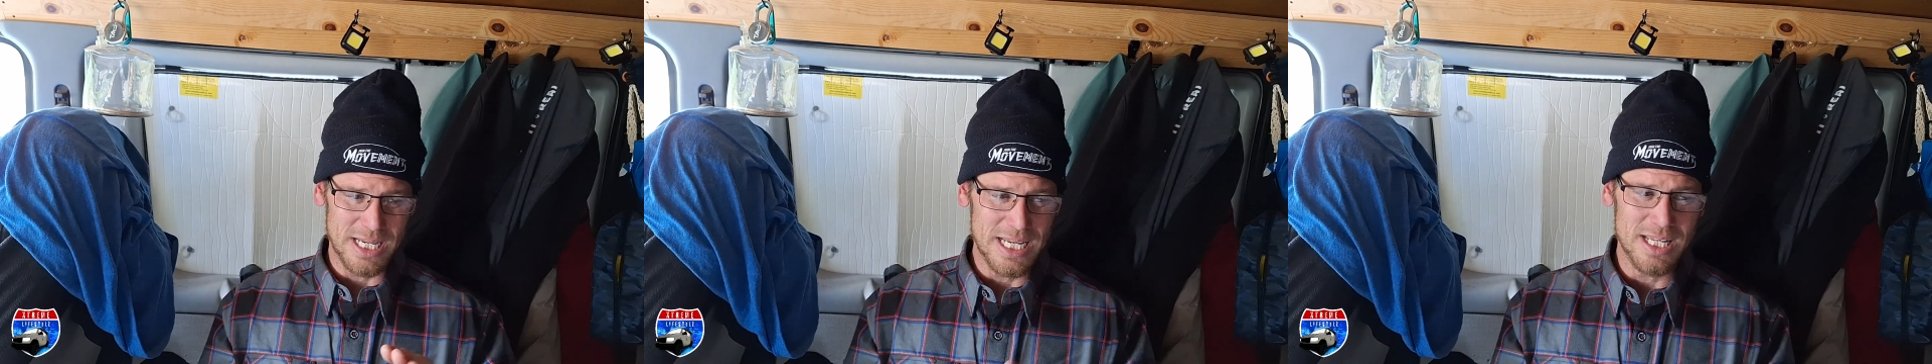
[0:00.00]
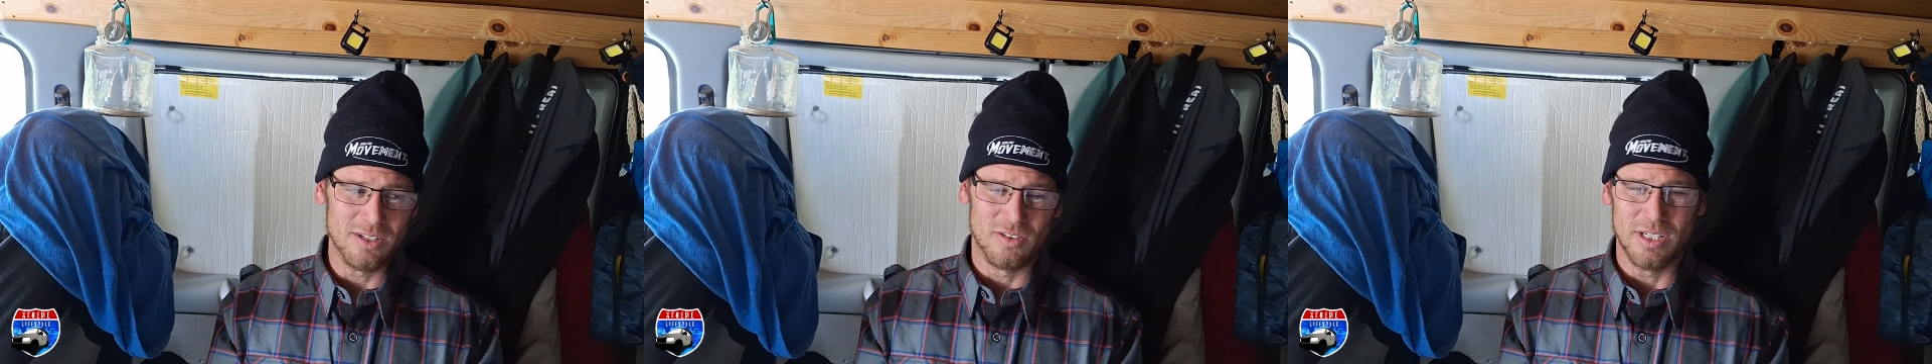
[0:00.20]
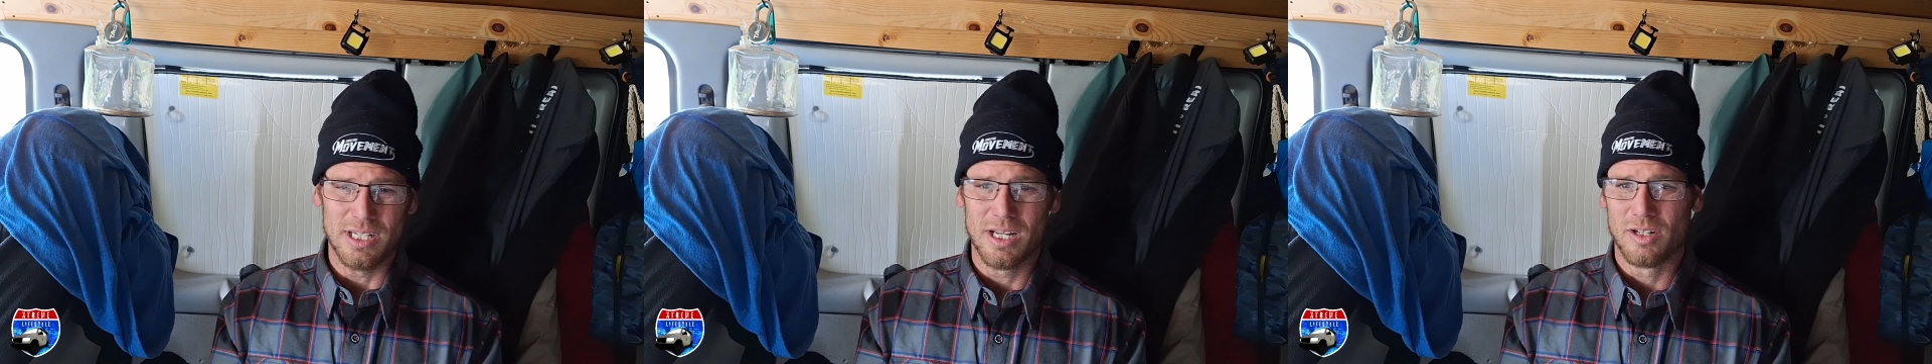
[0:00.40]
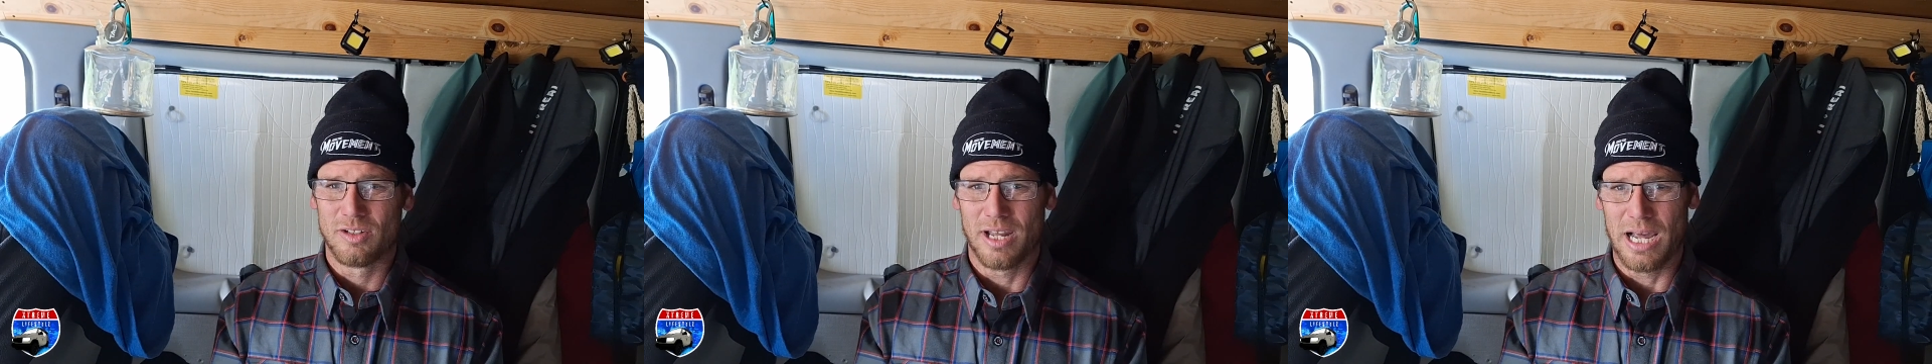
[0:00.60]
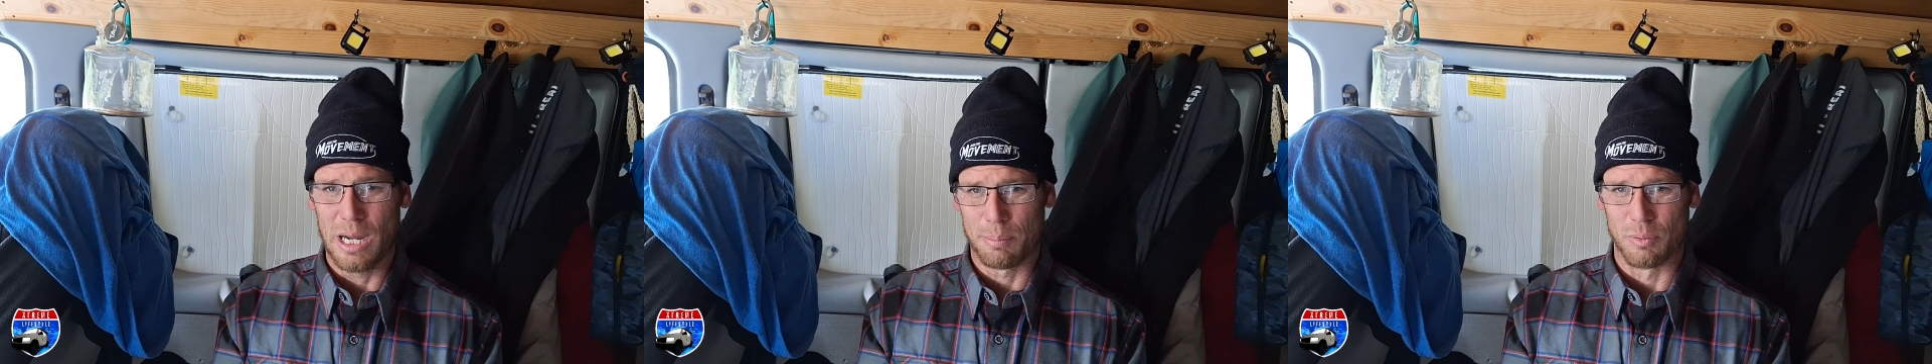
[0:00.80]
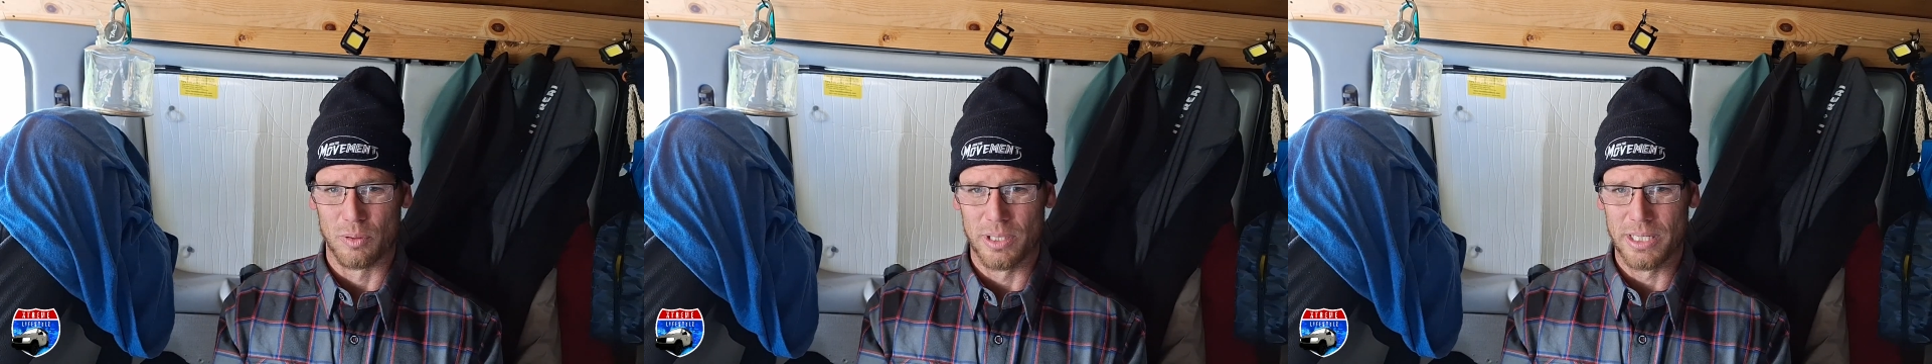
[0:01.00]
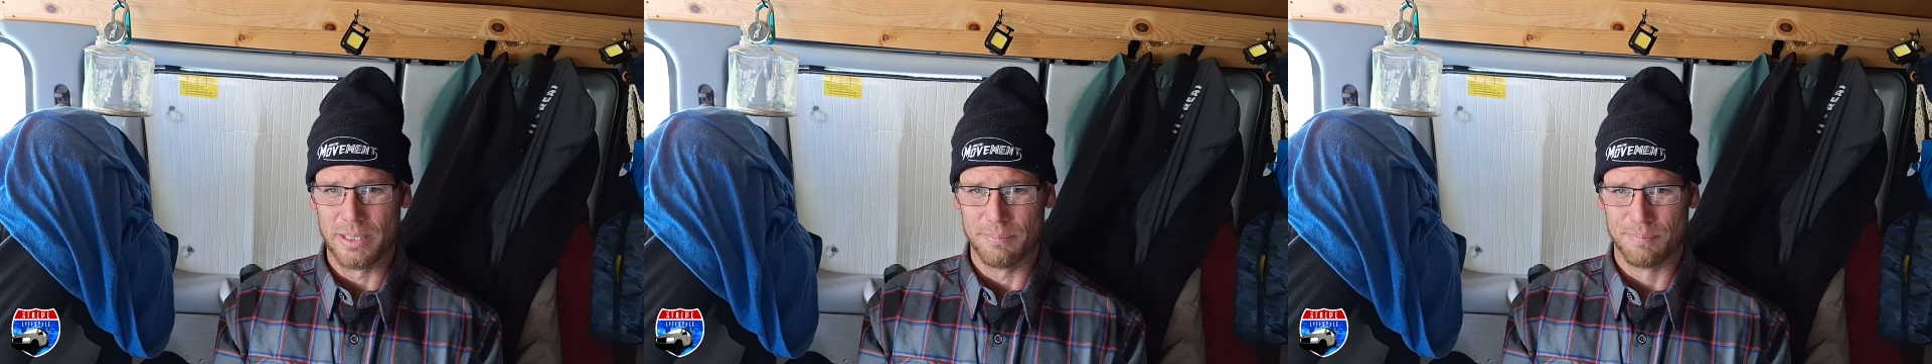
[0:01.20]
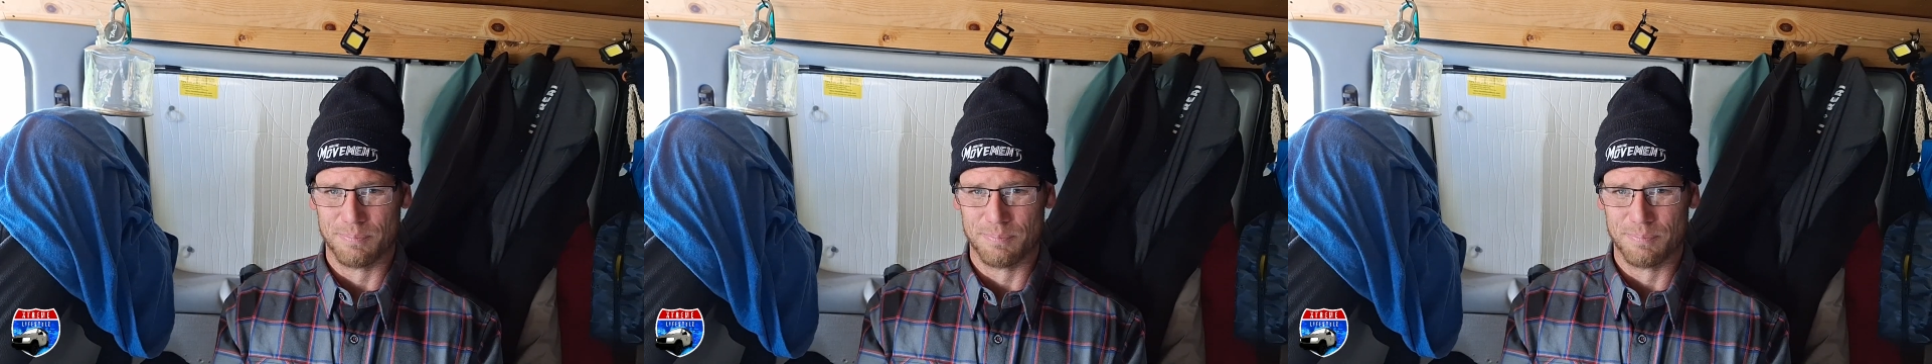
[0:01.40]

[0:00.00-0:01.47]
easy to operate.